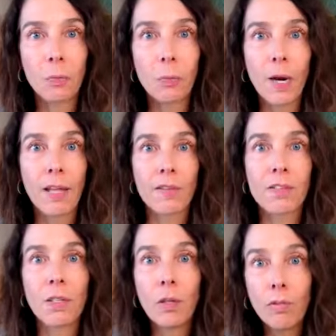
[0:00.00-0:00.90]
breaths,
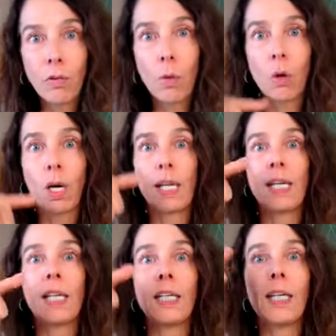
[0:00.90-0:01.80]
4
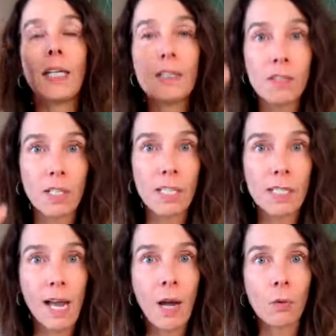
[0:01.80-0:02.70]
in, 6
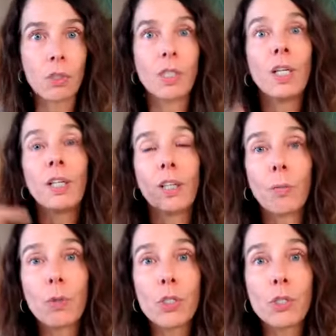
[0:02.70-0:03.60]
out.
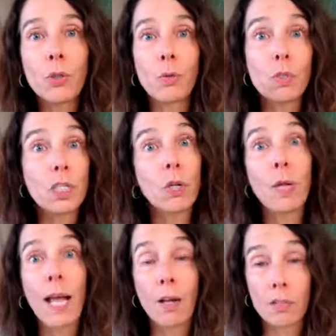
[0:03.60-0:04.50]
Number 2, slow
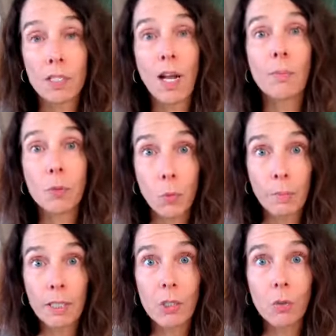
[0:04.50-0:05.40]
down, stop
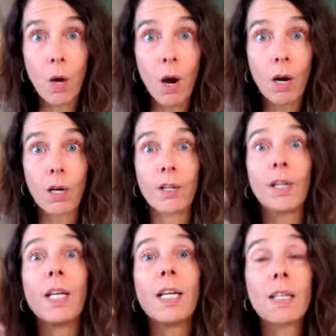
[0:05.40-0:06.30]
swimming too hard.
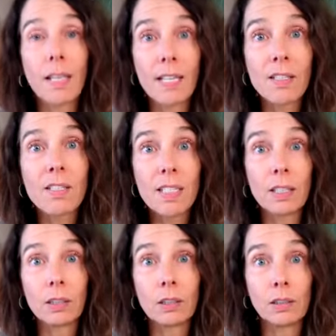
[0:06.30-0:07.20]
Get
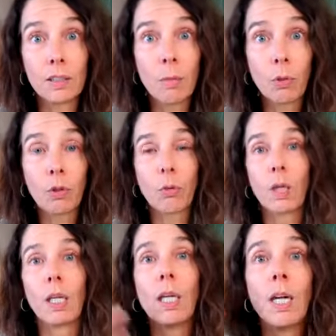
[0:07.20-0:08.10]
still, number
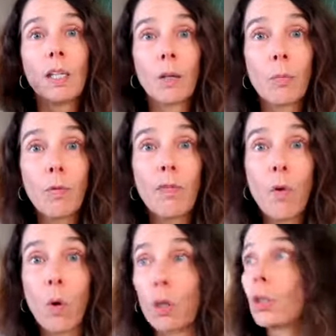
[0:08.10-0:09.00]
3. Number
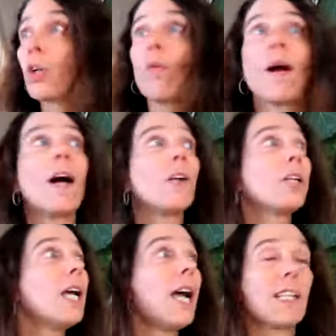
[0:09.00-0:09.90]
4, look
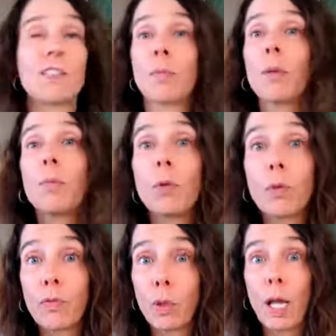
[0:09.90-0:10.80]
around at something
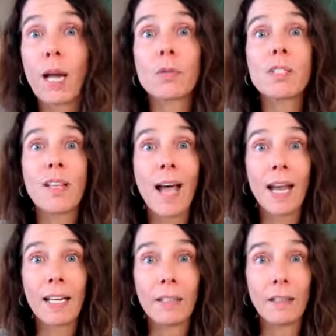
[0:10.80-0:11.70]
beautiful outside